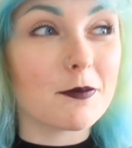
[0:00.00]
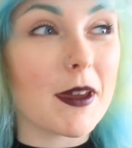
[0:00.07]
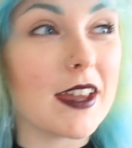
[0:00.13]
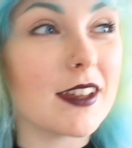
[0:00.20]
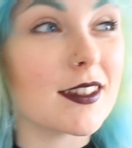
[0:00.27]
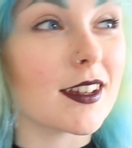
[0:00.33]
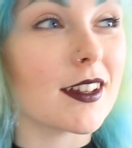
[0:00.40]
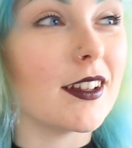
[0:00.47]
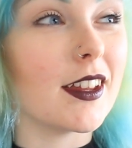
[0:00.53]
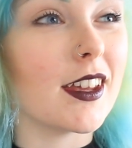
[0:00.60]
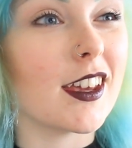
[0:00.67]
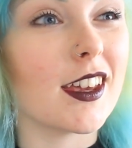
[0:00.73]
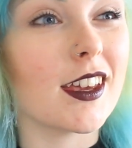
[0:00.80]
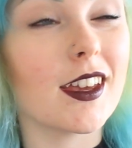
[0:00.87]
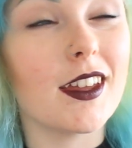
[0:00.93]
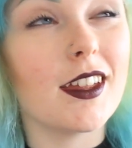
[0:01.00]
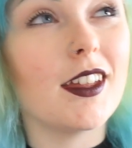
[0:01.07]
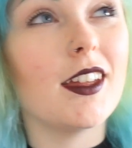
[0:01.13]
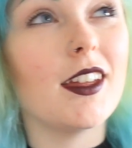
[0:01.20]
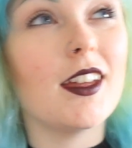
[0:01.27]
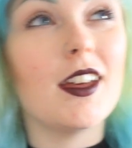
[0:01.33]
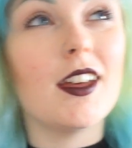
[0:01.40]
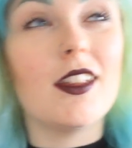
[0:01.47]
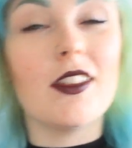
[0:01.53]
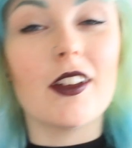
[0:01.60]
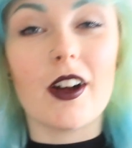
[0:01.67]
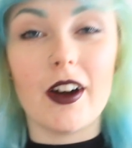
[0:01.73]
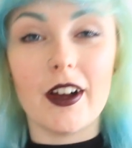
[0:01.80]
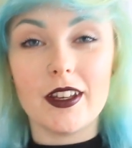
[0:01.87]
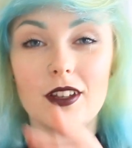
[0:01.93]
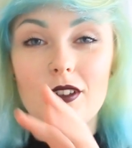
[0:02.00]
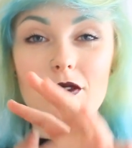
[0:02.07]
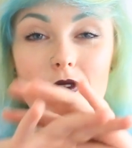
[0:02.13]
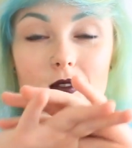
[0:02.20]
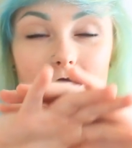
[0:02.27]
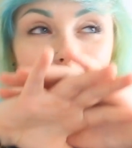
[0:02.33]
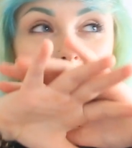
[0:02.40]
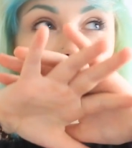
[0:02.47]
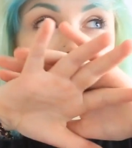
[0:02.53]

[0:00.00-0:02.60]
basically the kind of